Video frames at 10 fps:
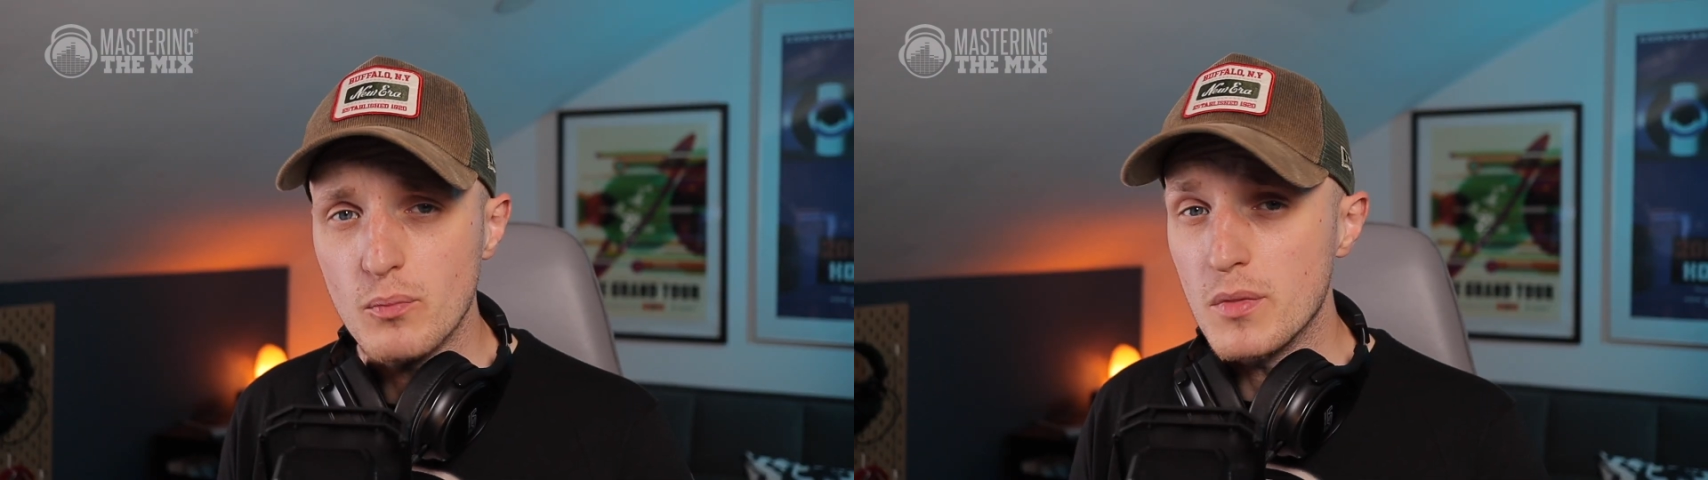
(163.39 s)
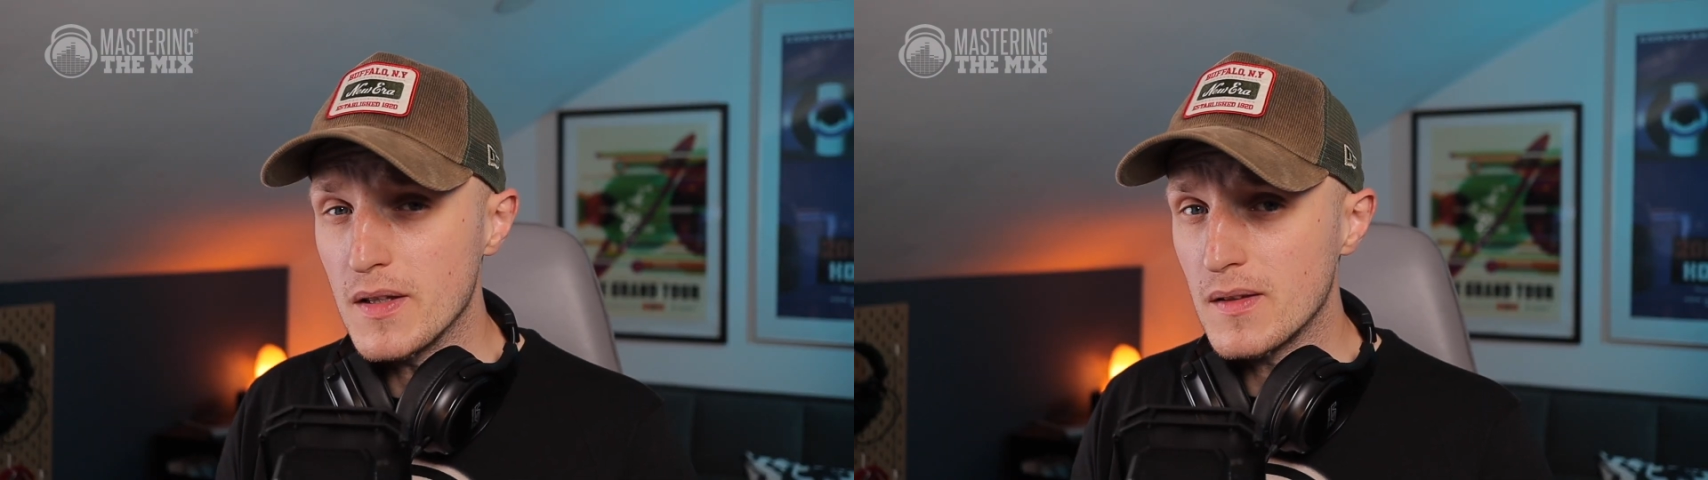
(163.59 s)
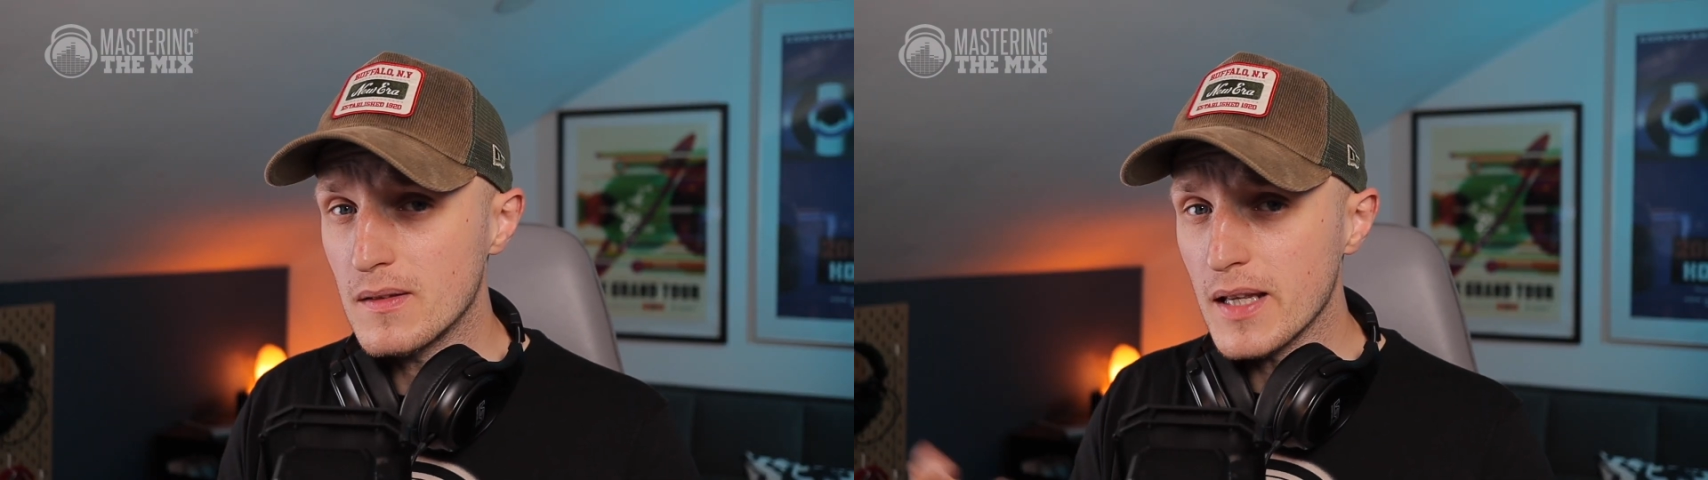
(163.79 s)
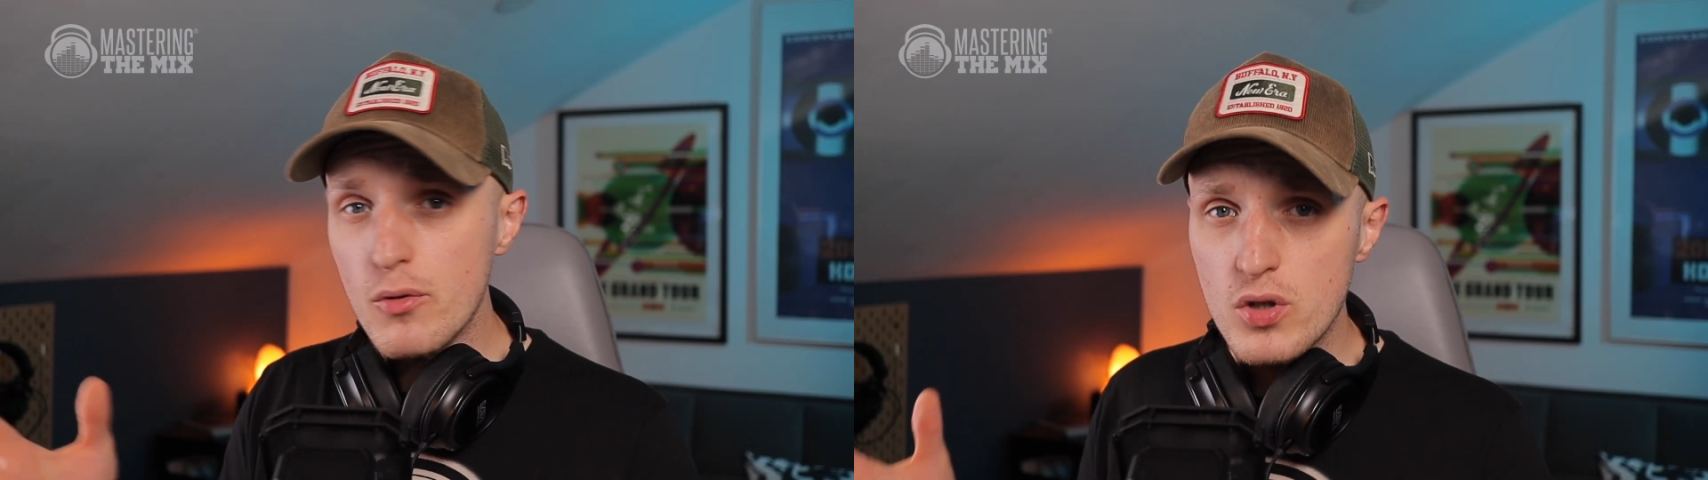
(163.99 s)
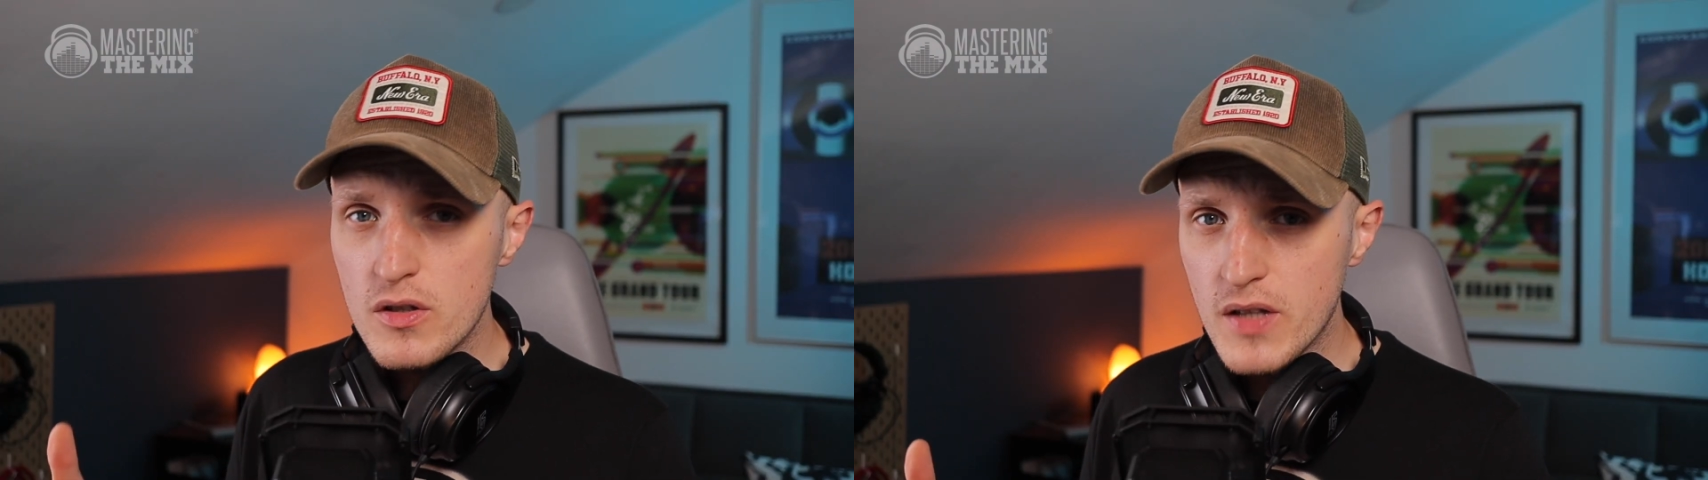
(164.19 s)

mysterious